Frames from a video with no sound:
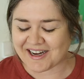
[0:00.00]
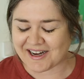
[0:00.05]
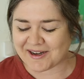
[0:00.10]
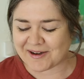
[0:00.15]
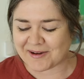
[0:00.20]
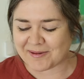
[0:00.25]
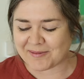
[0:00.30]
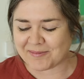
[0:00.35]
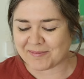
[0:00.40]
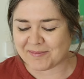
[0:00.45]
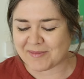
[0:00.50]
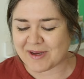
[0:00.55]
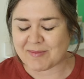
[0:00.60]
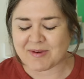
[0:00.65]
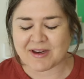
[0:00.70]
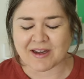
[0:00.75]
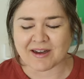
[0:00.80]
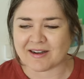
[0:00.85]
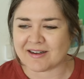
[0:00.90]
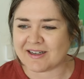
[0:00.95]
um,
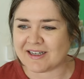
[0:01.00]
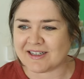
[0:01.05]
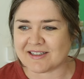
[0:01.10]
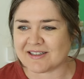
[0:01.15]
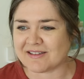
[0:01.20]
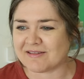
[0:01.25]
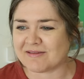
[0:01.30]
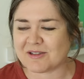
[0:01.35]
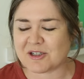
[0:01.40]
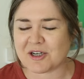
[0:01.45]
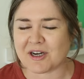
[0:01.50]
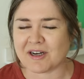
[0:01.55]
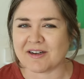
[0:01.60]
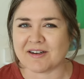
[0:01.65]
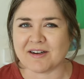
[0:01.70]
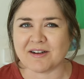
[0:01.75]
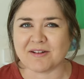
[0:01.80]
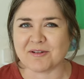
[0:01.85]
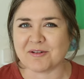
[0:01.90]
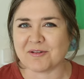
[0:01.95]
maybe I'll need to check
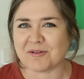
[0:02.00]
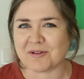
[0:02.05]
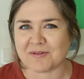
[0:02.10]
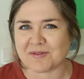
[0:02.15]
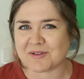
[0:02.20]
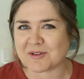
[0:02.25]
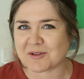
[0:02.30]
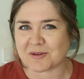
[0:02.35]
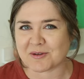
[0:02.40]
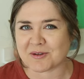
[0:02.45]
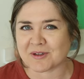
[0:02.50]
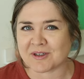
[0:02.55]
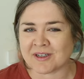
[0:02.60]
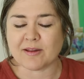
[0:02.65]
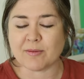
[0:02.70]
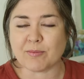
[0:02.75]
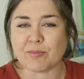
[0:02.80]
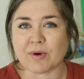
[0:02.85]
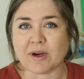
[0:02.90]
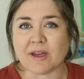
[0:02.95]
another thrift store.
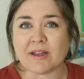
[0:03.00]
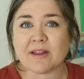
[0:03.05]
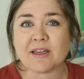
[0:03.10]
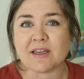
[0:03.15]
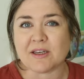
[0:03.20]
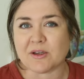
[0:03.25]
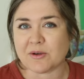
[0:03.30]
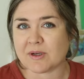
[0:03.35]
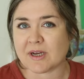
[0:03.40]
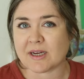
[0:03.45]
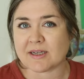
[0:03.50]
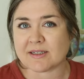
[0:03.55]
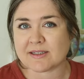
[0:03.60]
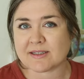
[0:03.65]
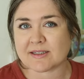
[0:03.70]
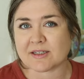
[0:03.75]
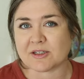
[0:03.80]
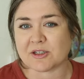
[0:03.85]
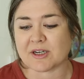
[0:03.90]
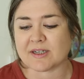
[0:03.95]
The brand that you guys
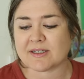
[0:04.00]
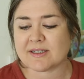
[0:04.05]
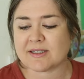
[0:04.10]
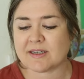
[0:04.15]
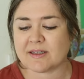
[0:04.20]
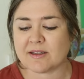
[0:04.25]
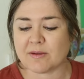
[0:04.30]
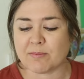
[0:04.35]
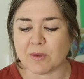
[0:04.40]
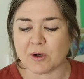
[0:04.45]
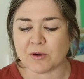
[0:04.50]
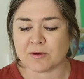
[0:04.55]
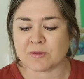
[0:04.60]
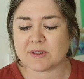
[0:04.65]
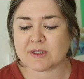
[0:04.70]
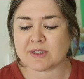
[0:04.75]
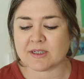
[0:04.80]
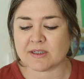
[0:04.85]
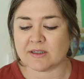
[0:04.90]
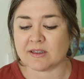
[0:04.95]
suggested the
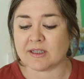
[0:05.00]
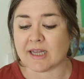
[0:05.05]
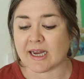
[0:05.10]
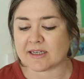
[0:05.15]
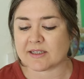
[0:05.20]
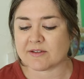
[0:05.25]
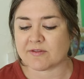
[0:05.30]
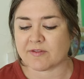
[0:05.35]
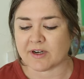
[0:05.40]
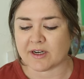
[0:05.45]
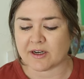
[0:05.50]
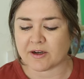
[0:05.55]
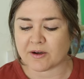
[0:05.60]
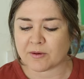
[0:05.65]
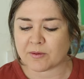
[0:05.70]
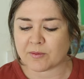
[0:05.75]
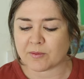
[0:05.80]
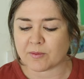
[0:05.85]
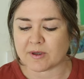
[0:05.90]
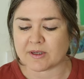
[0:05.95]
most in the last
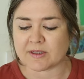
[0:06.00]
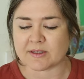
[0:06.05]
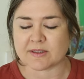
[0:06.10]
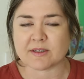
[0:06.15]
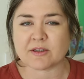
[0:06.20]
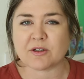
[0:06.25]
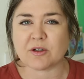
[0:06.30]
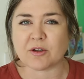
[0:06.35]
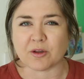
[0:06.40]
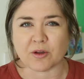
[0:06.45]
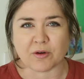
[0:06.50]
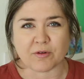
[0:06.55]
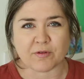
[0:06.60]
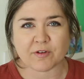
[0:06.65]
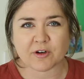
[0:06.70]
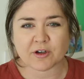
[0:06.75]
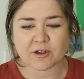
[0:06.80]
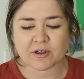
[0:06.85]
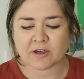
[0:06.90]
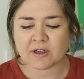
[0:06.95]
video was
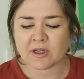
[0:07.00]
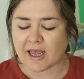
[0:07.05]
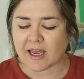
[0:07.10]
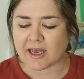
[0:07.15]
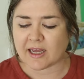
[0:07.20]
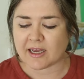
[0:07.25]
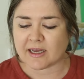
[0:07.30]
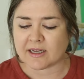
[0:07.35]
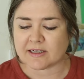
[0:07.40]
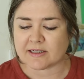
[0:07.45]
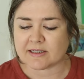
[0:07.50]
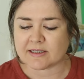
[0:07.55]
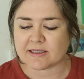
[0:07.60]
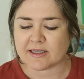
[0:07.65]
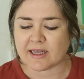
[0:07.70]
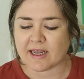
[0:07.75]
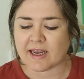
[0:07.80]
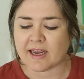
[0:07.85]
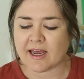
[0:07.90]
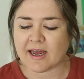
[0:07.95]
Clover, and
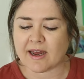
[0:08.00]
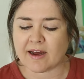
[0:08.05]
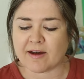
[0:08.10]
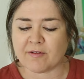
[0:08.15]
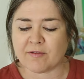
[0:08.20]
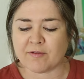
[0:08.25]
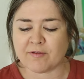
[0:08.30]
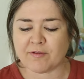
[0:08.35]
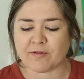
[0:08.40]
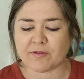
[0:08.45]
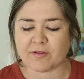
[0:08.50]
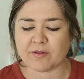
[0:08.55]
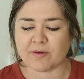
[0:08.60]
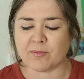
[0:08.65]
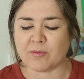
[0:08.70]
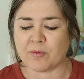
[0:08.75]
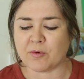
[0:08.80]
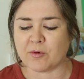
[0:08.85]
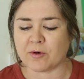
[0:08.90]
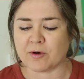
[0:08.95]
they have the
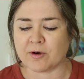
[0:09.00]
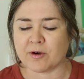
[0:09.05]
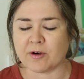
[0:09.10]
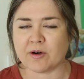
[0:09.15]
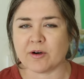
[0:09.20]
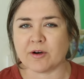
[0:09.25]
more